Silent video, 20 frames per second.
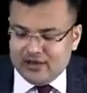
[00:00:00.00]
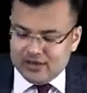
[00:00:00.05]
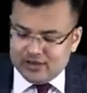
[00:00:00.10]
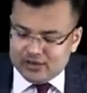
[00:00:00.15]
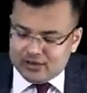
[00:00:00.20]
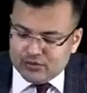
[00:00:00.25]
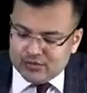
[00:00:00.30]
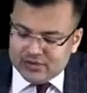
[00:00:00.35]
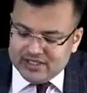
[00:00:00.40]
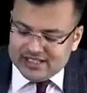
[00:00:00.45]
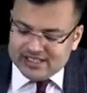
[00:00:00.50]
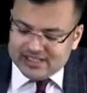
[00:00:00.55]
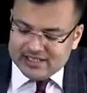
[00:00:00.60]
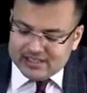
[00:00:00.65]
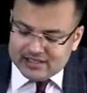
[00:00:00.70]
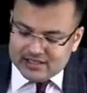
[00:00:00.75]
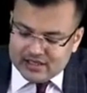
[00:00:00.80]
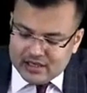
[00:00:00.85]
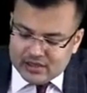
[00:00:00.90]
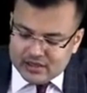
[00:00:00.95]
So this
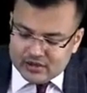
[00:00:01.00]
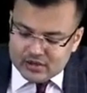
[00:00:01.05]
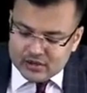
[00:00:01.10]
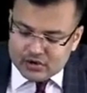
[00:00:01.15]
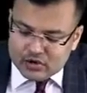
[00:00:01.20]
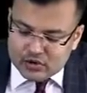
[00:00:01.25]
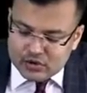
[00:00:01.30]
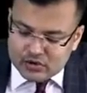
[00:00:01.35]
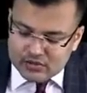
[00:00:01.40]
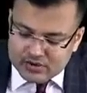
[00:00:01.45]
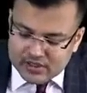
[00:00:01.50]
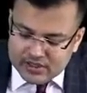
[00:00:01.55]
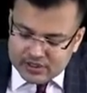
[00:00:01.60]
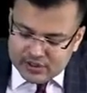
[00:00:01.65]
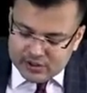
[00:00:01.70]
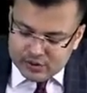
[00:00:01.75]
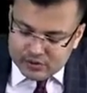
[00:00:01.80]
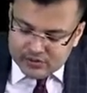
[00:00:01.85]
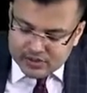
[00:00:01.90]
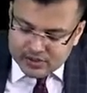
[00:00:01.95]
is stromal
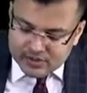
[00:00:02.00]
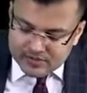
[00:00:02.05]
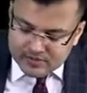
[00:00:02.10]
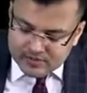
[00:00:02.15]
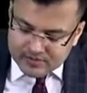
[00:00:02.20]
tumor.